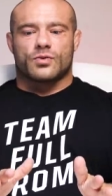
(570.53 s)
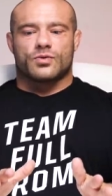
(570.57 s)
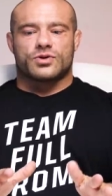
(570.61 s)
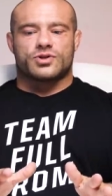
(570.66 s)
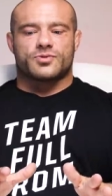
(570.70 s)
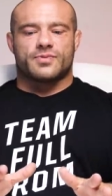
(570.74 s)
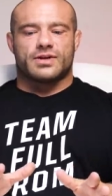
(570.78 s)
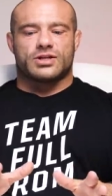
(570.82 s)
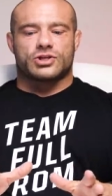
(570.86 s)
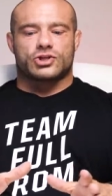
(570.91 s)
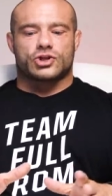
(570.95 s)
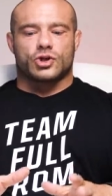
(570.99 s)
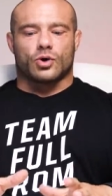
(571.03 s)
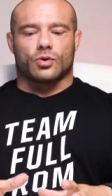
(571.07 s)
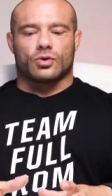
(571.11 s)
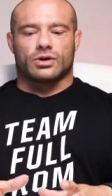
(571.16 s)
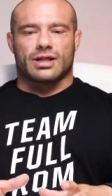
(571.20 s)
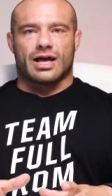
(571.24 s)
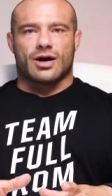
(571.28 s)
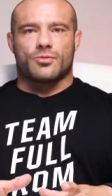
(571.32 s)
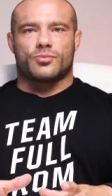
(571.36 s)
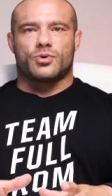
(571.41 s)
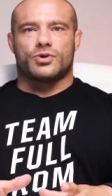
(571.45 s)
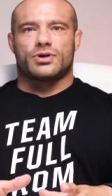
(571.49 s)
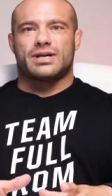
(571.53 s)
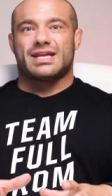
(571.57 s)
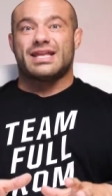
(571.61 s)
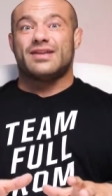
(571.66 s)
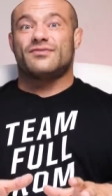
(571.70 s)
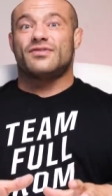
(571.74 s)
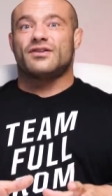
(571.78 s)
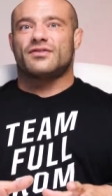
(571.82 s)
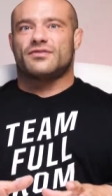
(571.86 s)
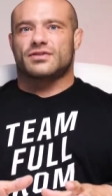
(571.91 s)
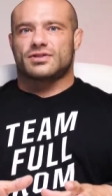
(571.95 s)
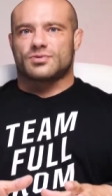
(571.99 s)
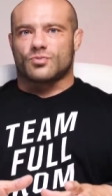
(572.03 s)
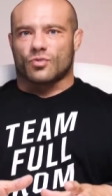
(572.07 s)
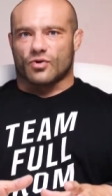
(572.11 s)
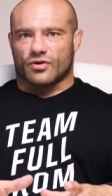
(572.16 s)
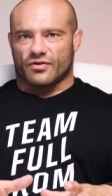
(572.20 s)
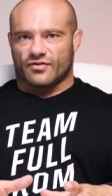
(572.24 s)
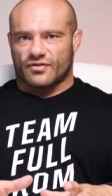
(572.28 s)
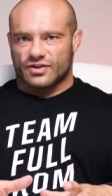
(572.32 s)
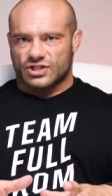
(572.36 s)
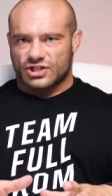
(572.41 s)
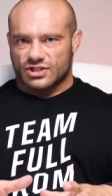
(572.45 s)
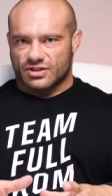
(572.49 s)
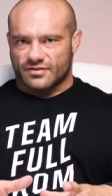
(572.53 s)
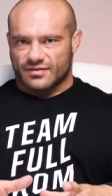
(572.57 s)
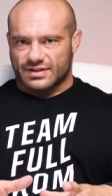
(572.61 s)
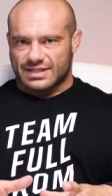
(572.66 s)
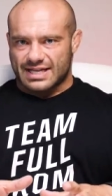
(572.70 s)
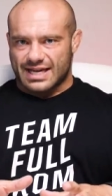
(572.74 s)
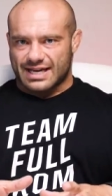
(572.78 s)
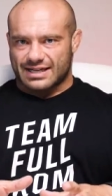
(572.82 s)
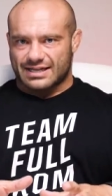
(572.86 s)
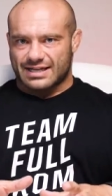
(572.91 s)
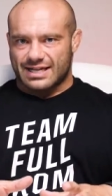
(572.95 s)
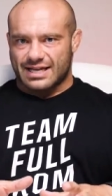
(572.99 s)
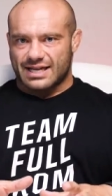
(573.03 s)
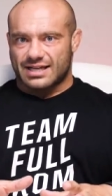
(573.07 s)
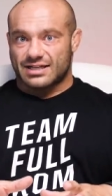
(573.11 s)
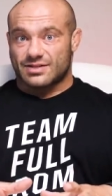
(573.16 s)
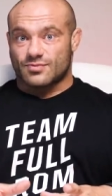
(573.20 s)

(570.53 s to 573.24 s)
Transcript: which means total output, even if it's more efficient of a technique,